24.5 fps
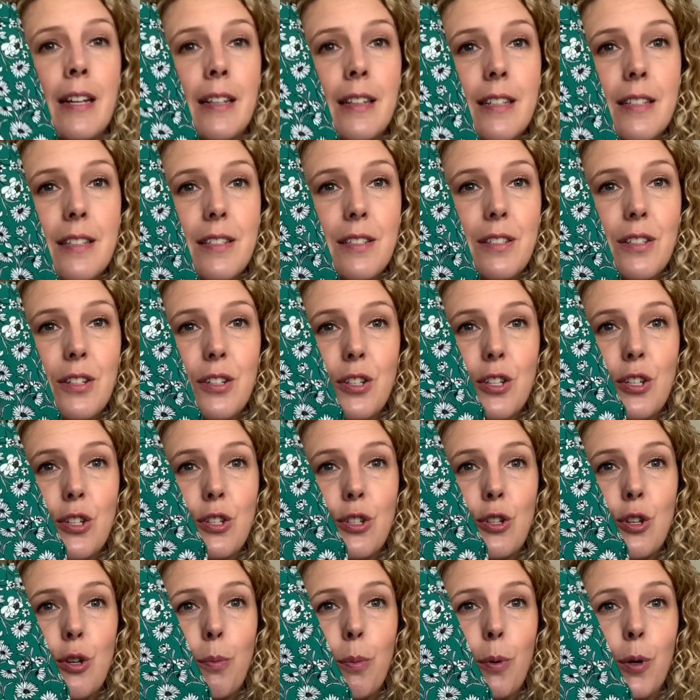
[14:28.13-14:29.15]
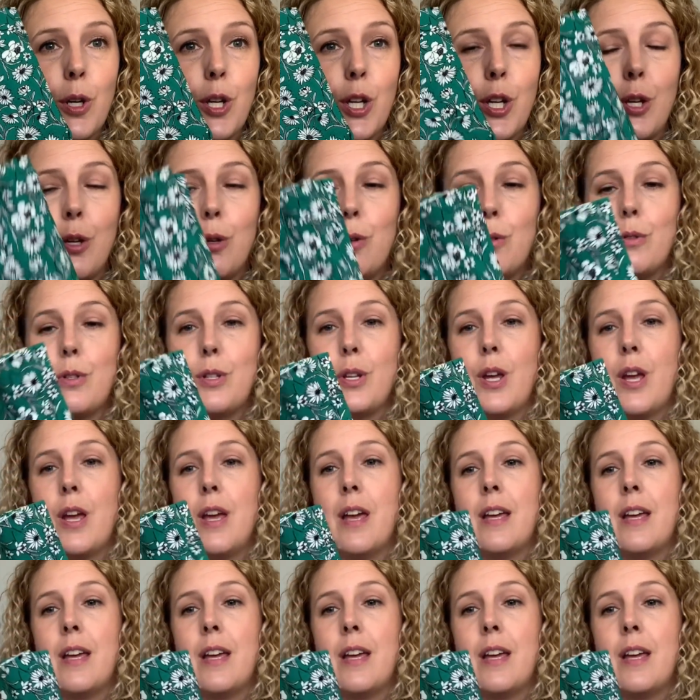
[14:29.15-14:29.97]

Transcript: This is just a super cute